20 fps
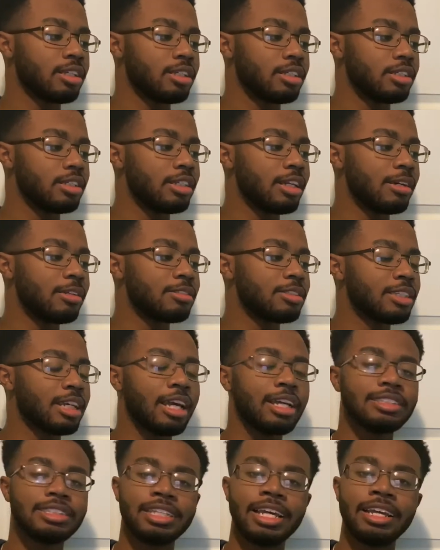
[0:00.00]
you know what I'm
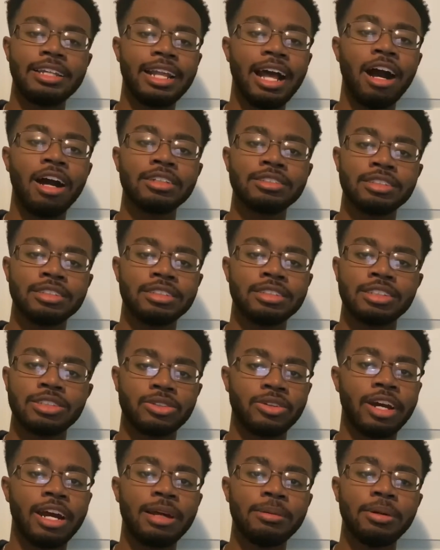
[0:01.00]
saying, 10,000
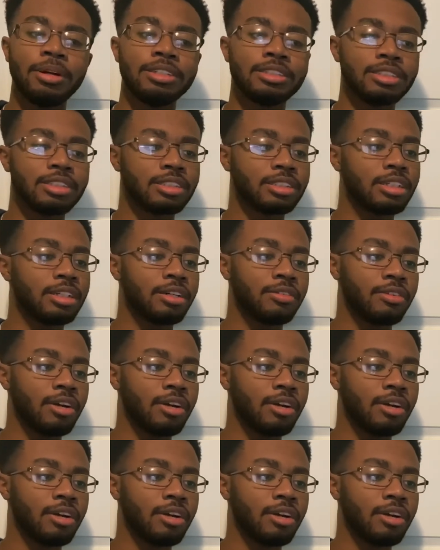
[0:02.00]
subscribers and stuff.